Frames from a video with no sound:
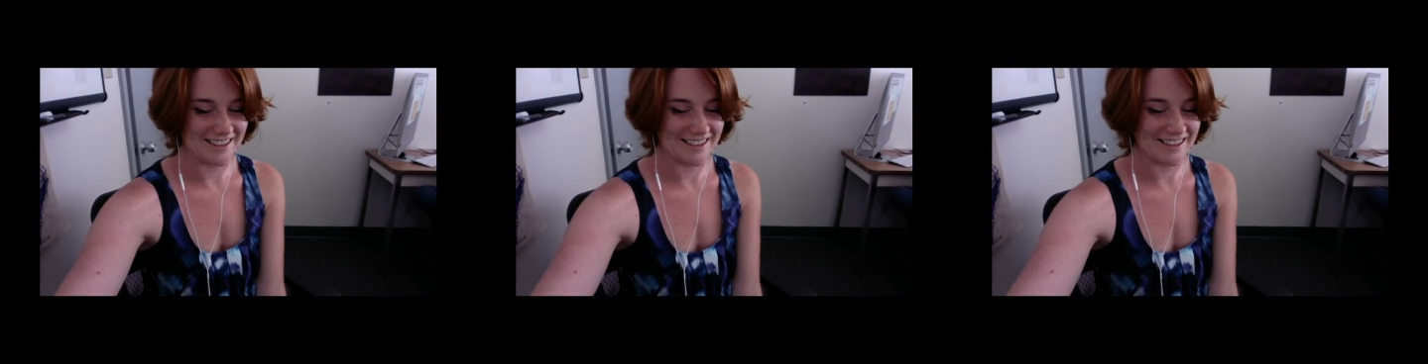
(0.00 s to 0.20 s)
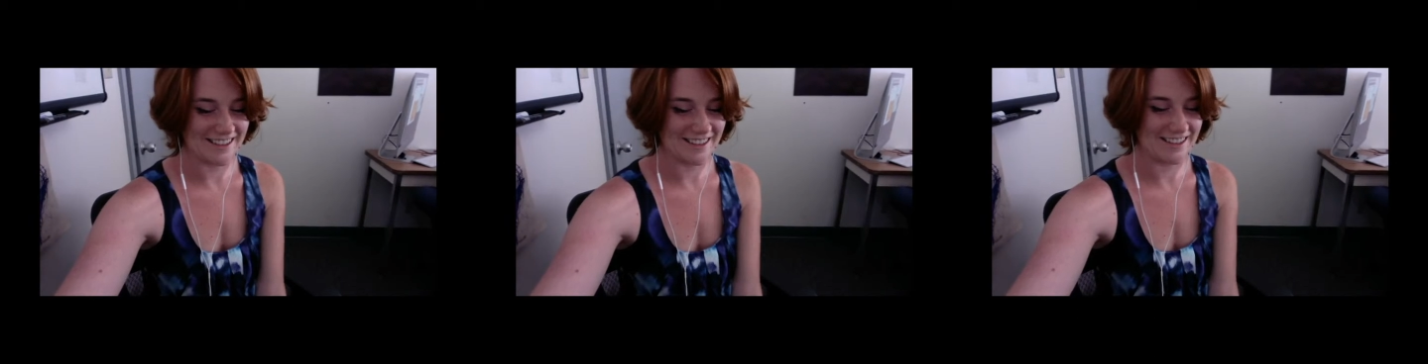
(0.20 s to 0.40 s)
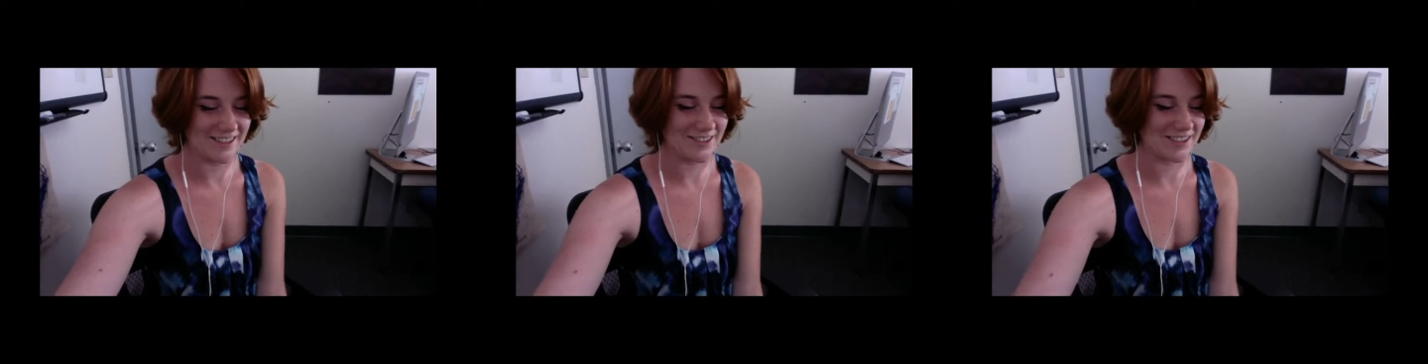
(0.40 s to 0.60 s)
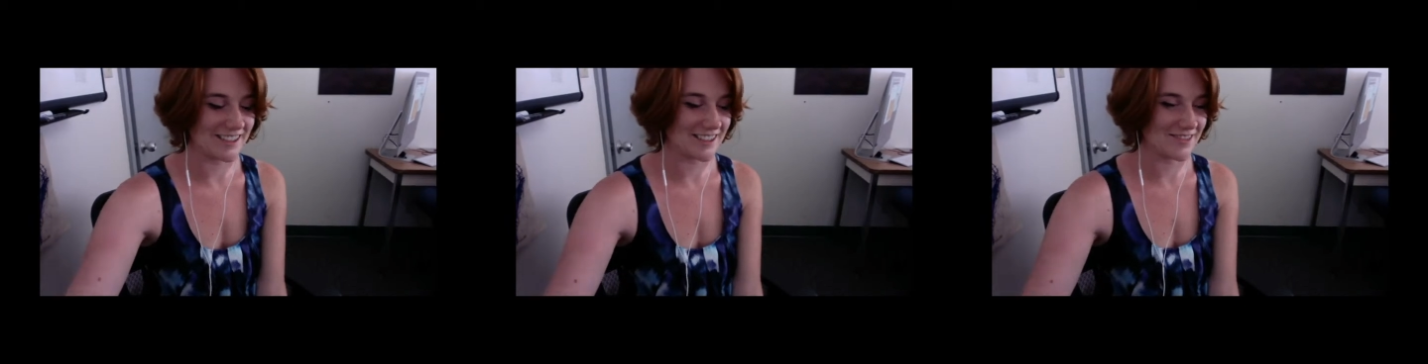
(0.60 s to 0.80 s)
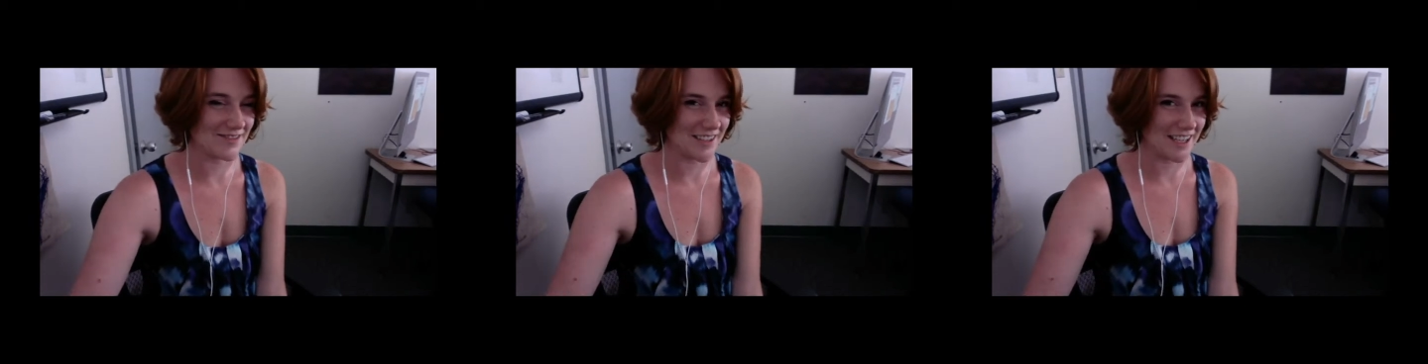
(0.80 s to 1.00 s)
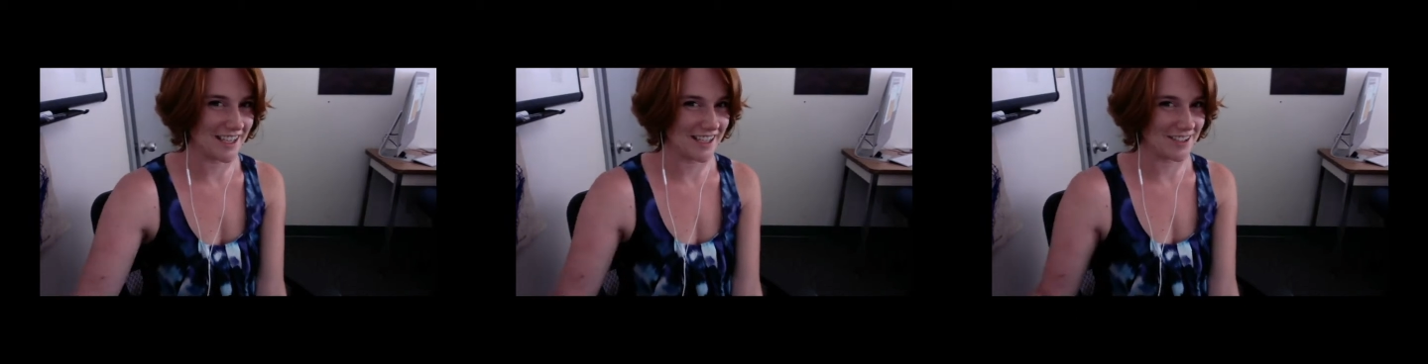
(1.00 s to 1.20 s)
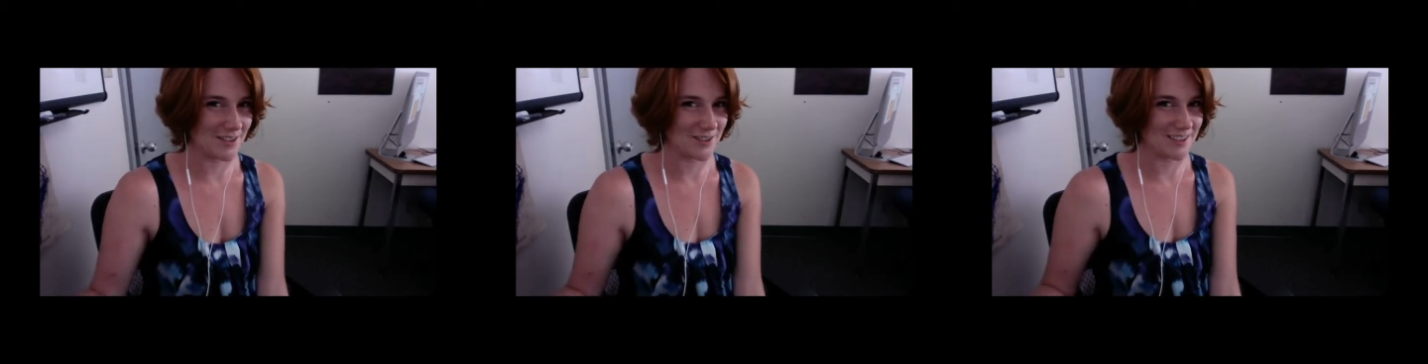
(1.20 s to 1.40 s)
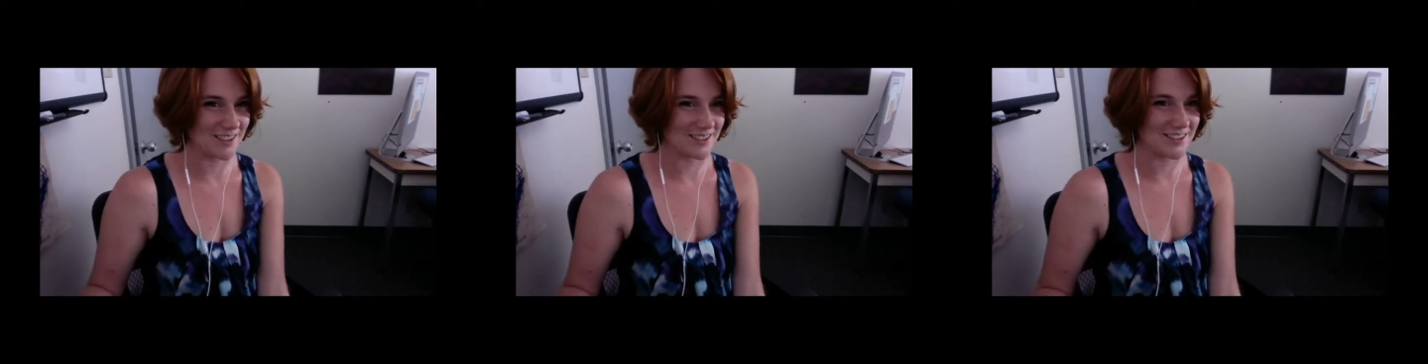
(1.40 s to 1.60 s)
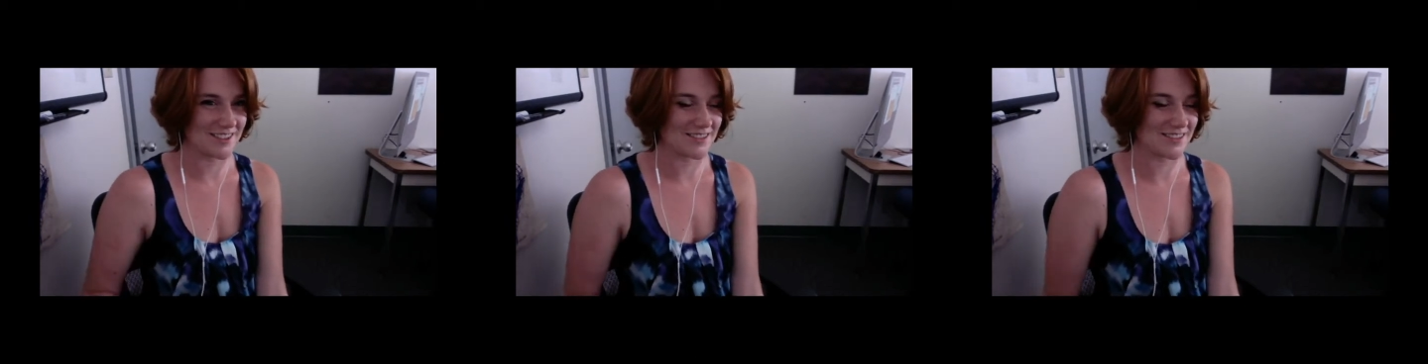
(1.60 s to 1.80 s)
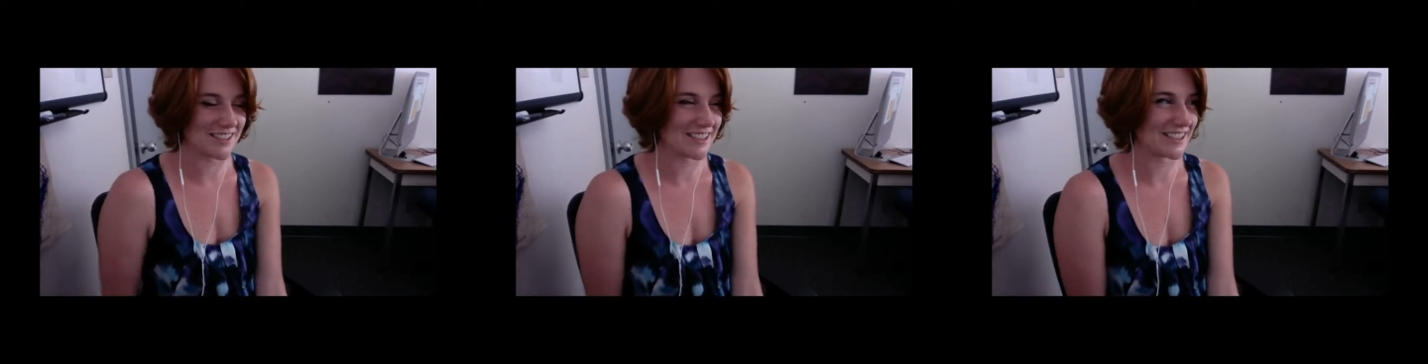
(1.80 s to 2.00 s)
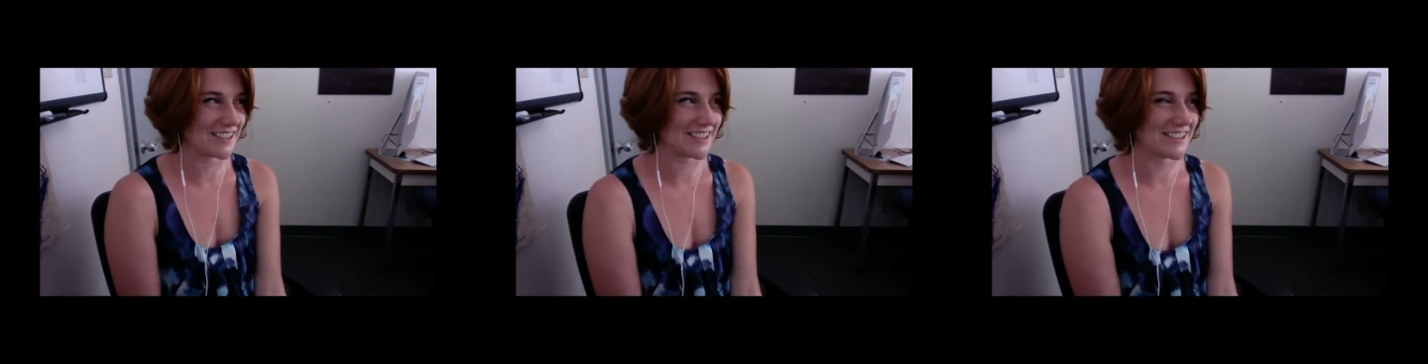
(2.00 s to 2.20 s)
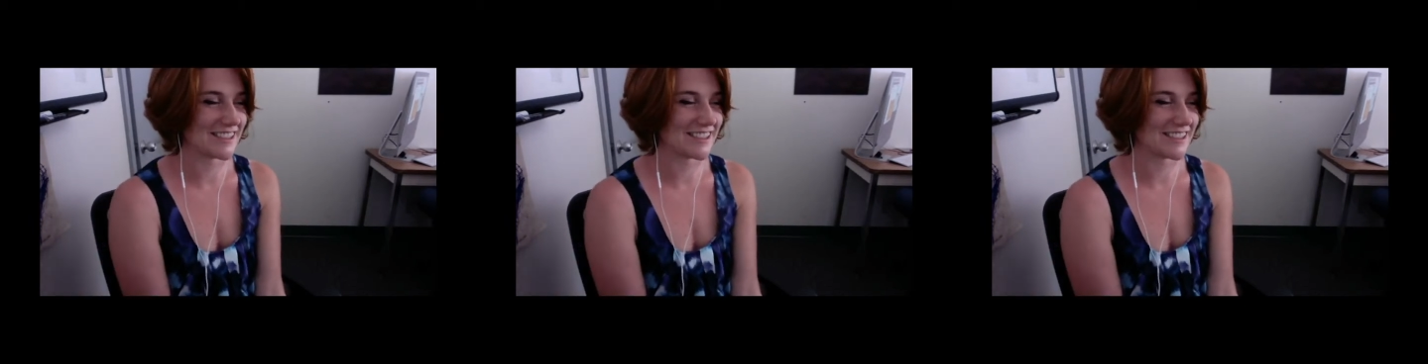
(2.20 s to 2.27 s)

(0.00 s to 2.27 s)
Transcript: She works in my office with me.